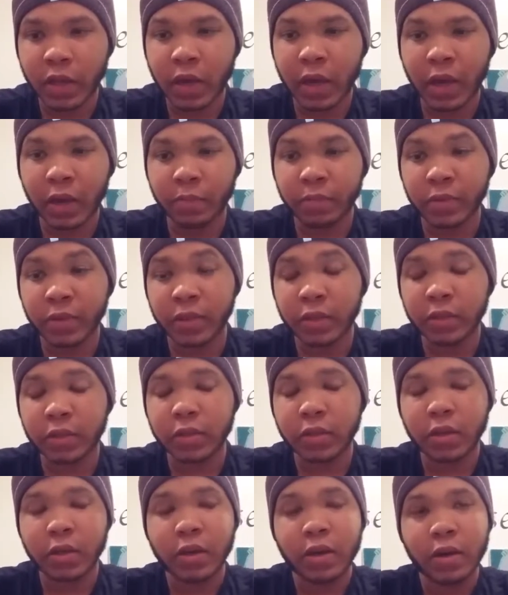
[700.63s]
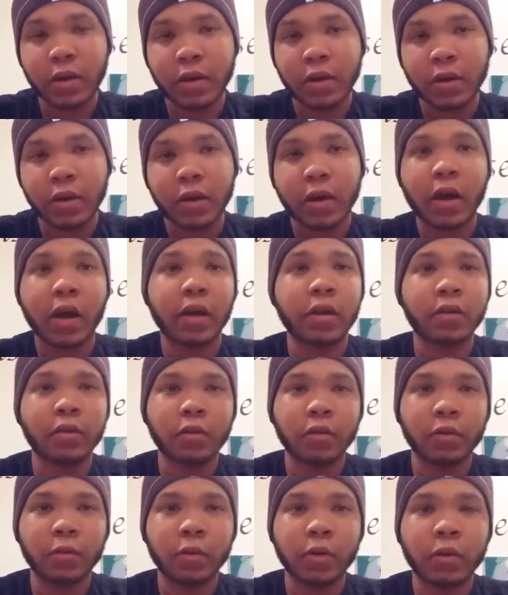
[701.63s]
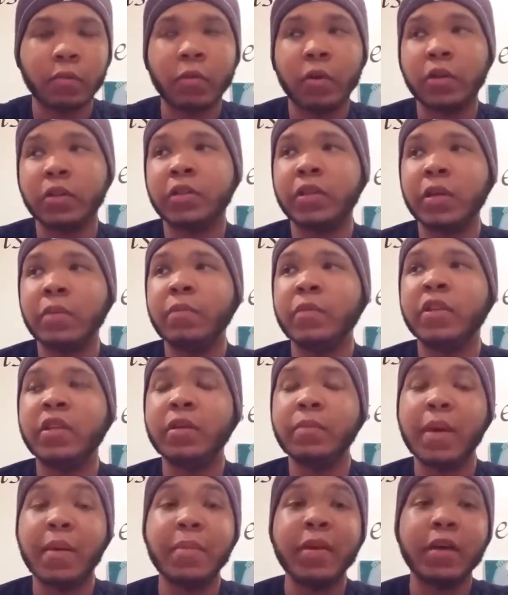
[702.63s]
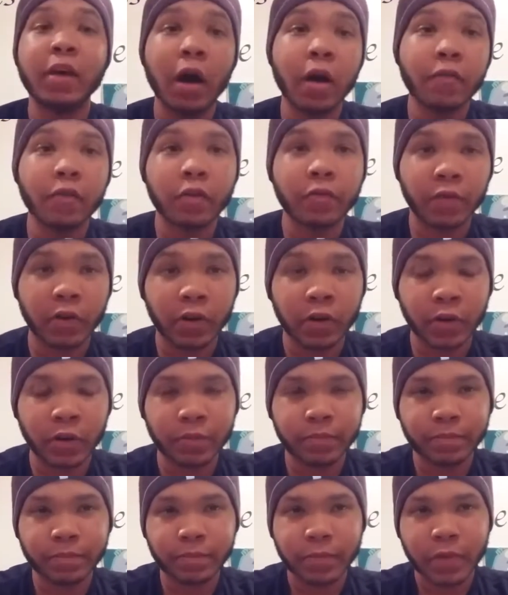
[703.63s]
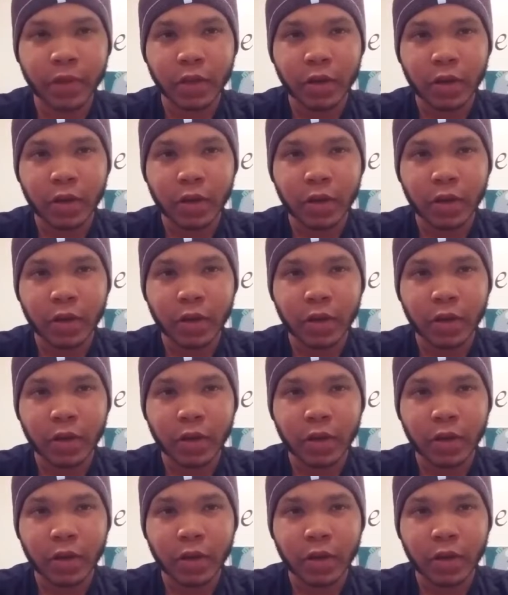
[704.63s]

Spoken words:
the campus out of nowhere. Well, she made me cover for her